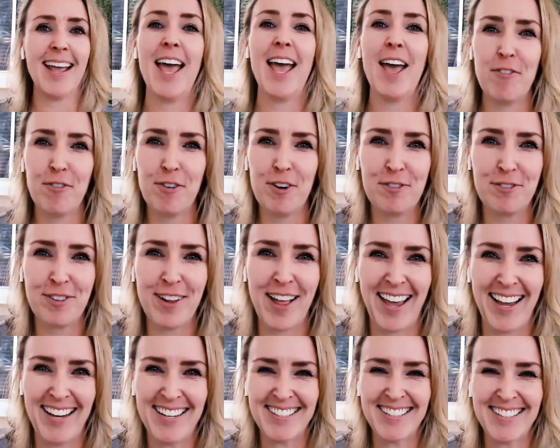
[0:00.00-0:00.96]
Every
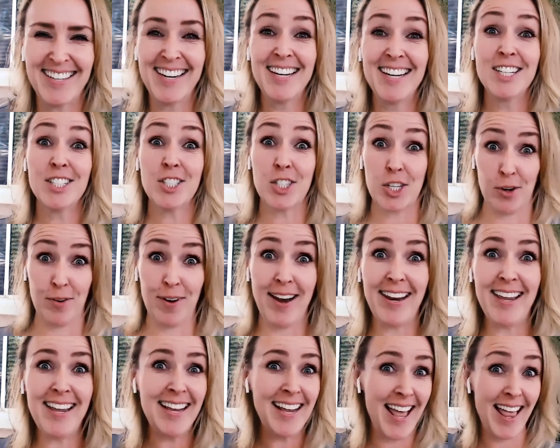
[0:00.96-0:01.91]
flight. So you ready?
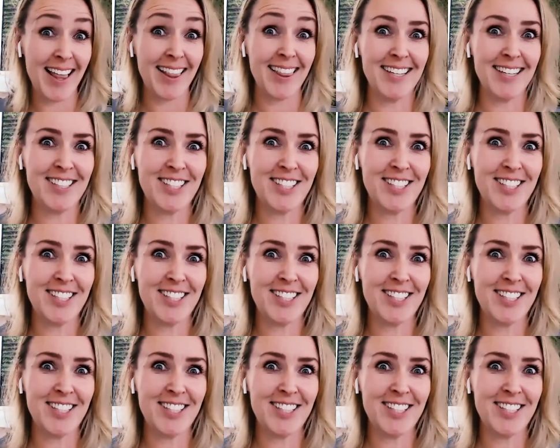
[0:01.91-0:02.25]
Let's